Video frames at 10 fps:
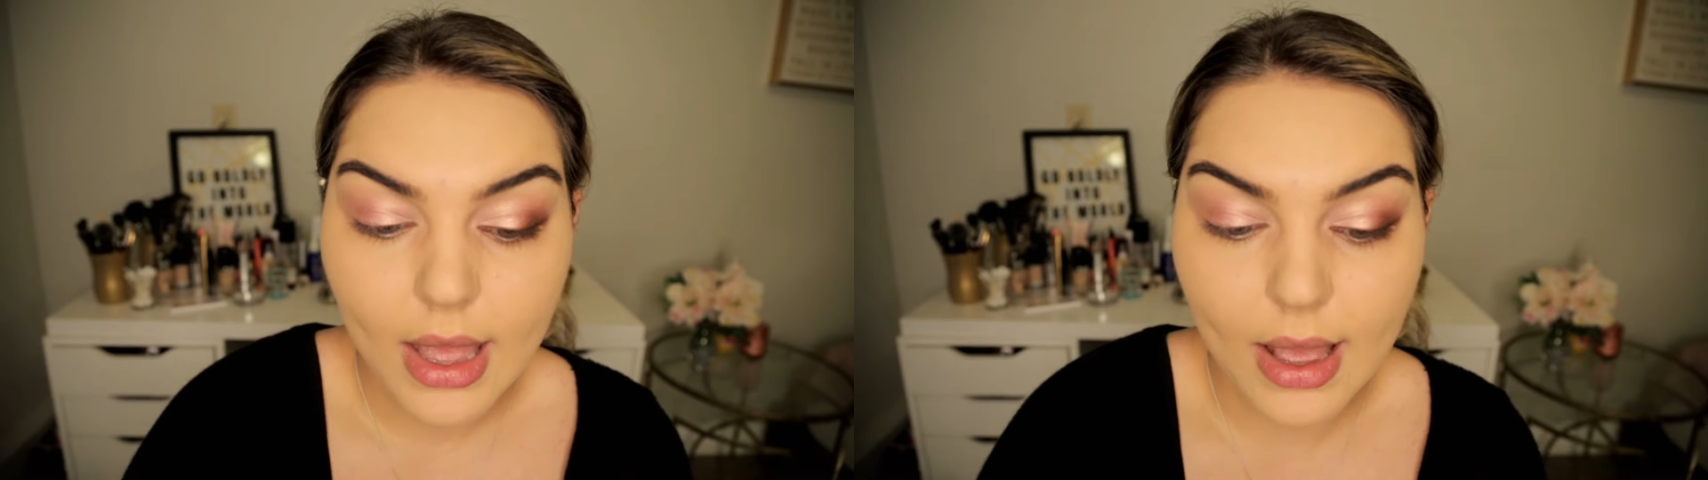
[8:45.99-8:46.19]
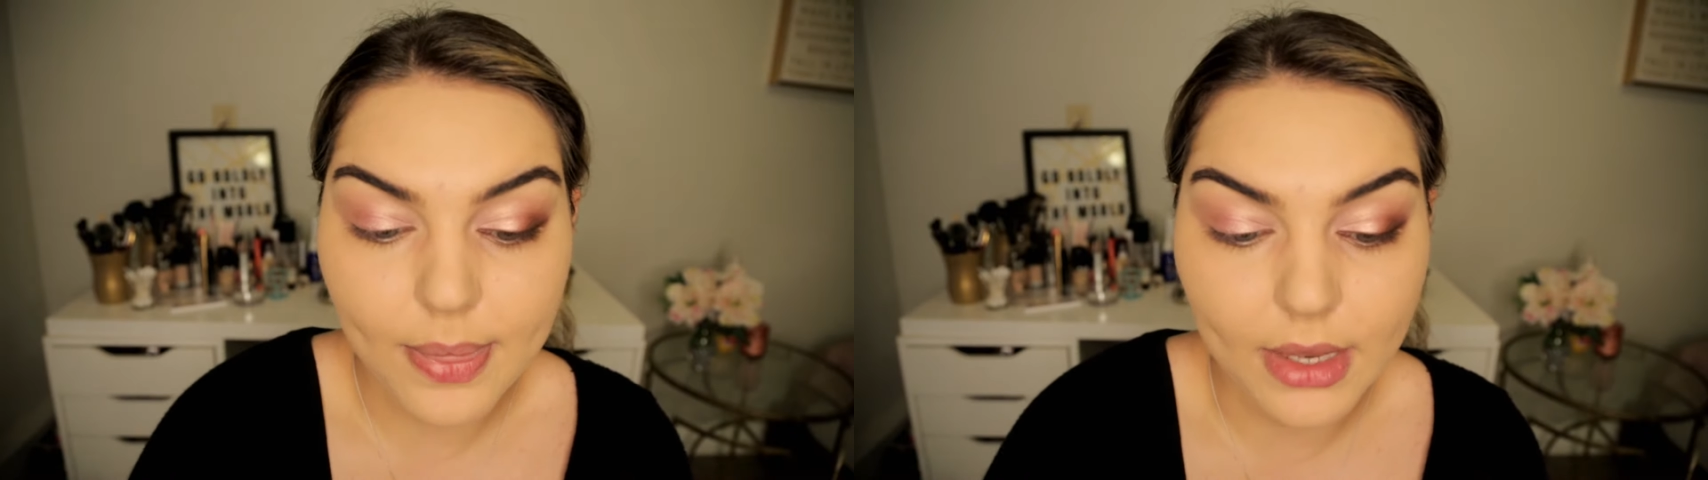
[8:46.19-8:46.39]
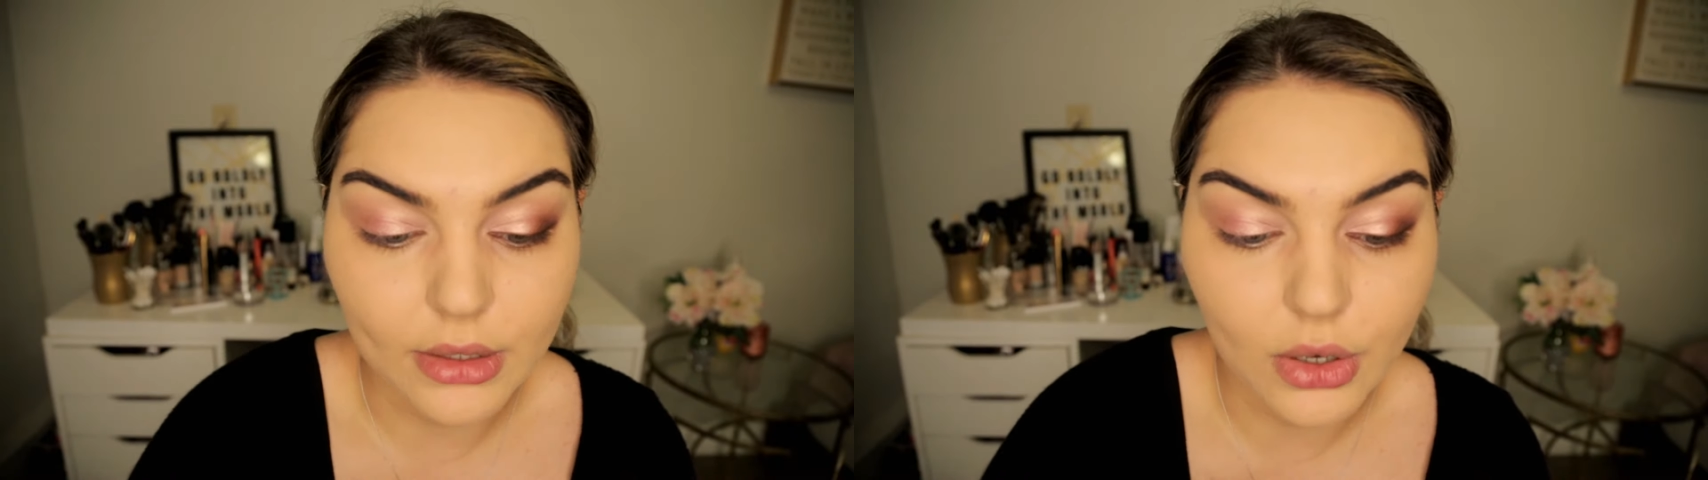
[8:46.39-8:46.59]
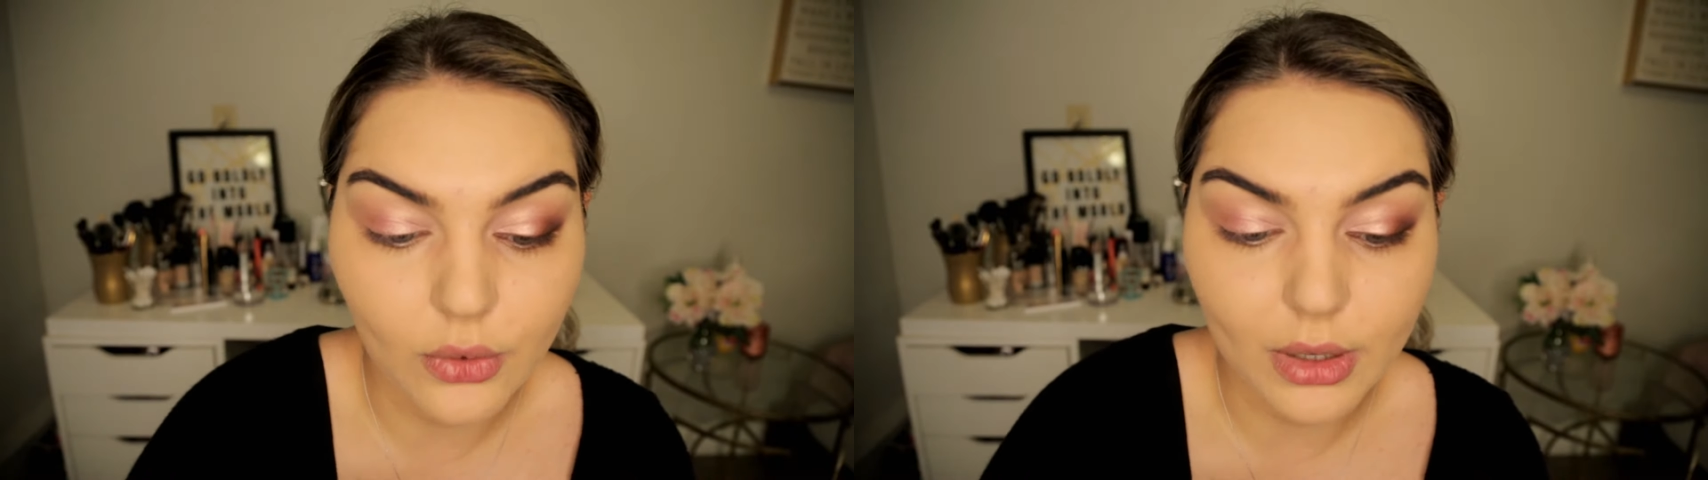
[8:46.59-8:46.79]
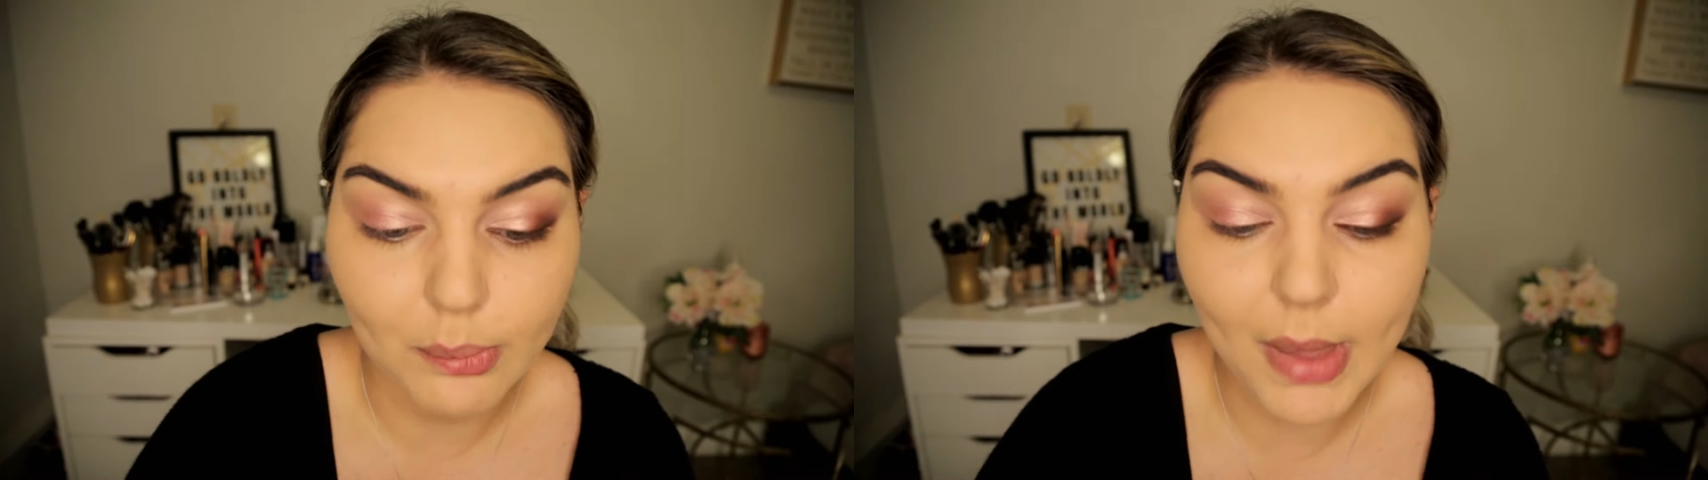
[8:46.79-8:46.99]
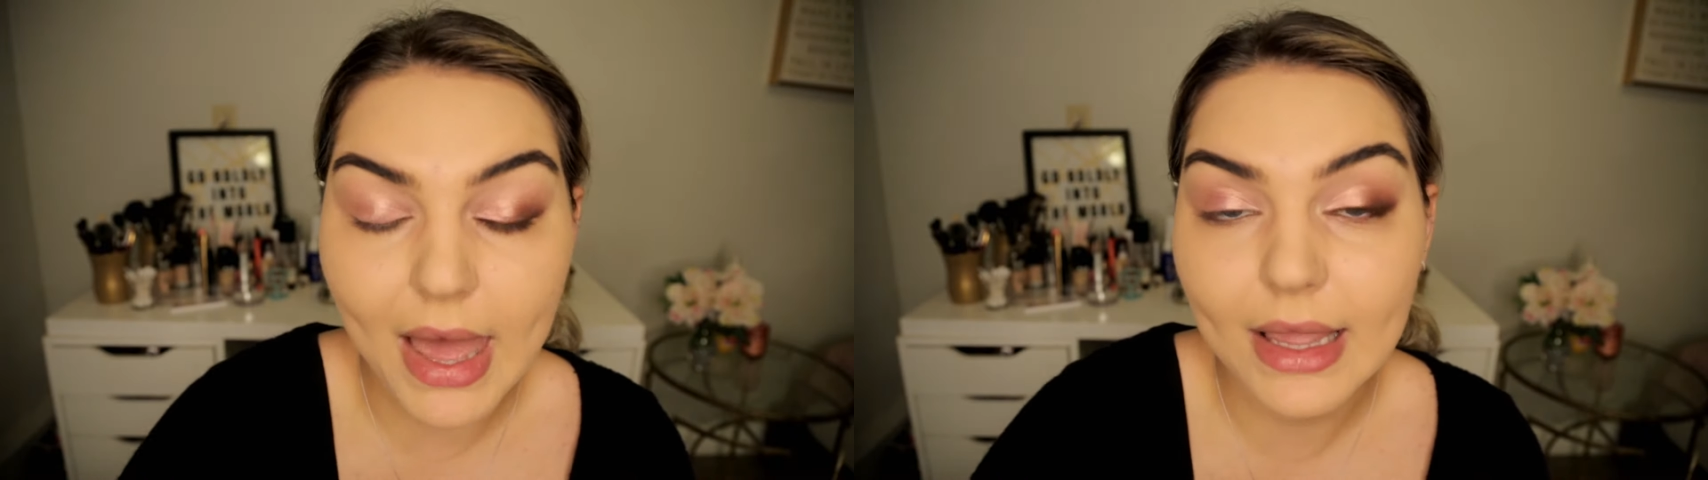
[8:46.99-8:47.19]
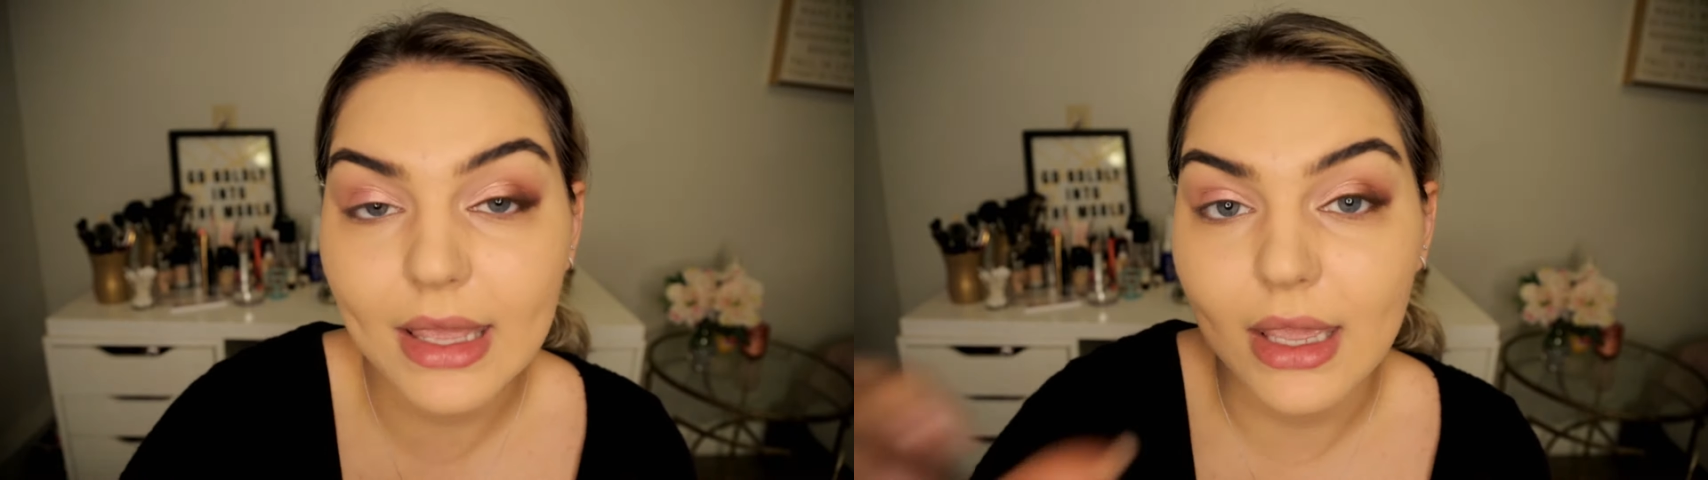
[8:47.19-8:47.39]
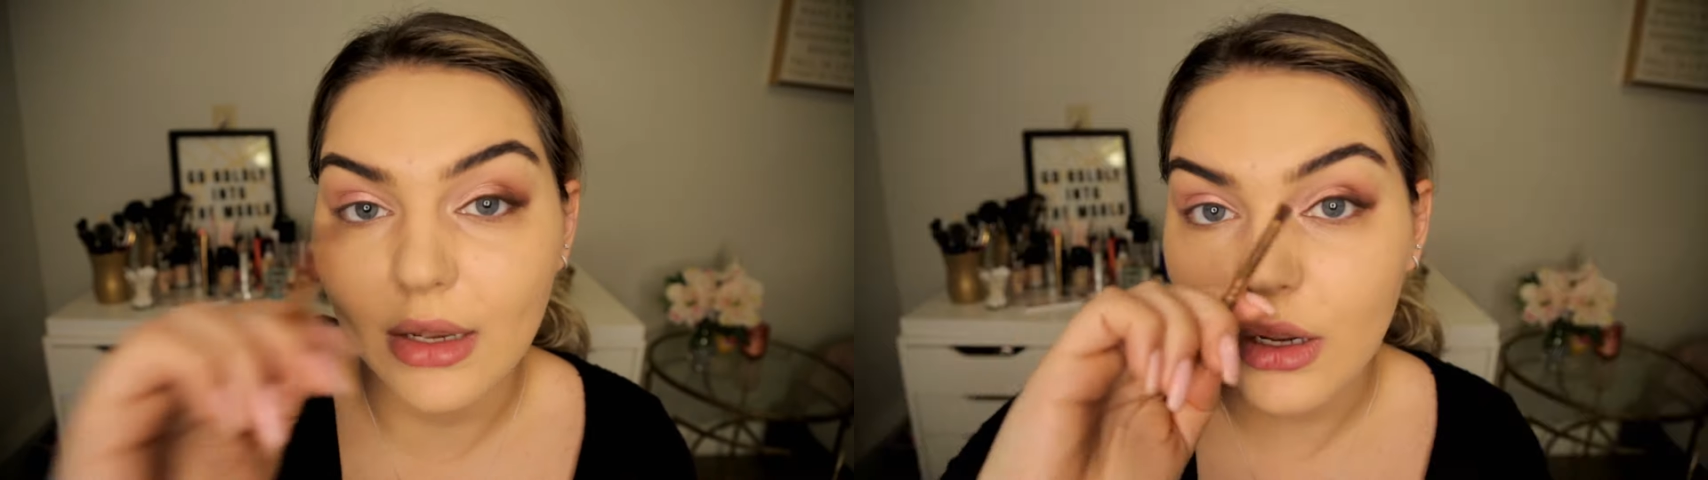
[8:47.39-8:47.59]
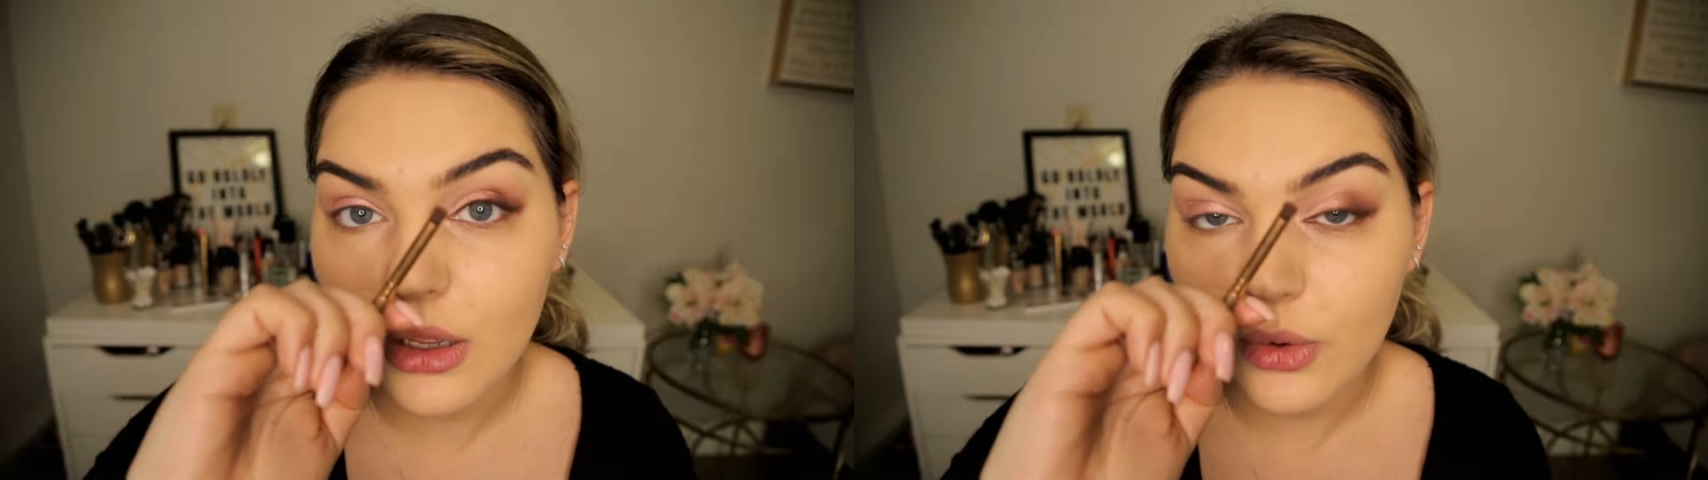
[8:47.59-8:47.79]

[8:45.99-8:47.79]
and then going back in